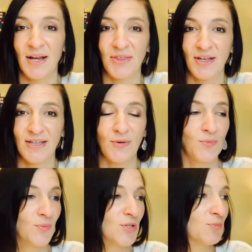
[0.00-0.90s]
I thought there
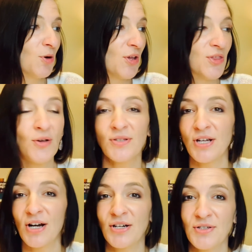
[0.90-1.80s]
was more. Those
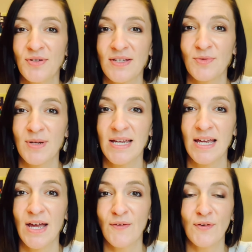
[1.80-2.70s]
are our students of the
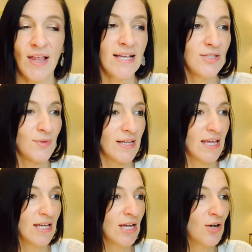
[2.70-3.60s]
week. For last week.
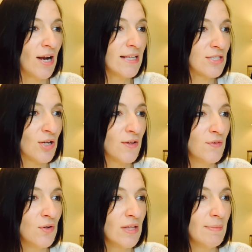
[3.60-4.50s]
Congrats to all of
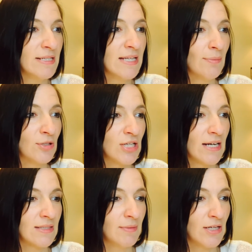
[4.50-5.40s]
you. Let me double
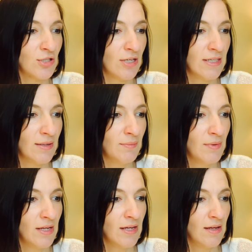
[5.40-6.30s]
check to make sure I didn't
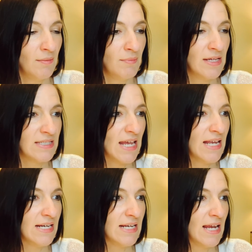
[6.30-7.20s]
miss
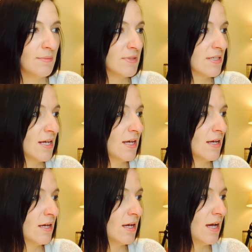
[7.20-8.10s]
any names.
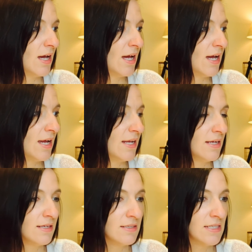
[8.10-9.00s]

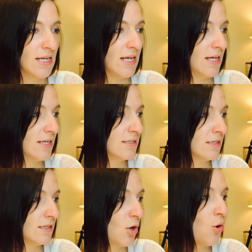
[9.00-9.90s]
I
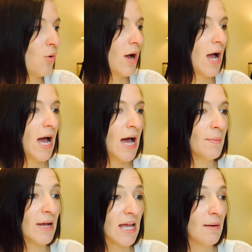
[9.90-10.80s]
did. Oh,
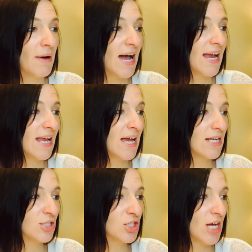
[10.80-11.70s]
um,
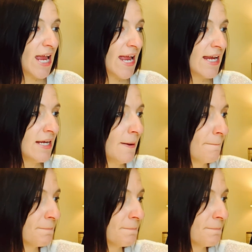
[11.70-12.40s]
Kamaya J.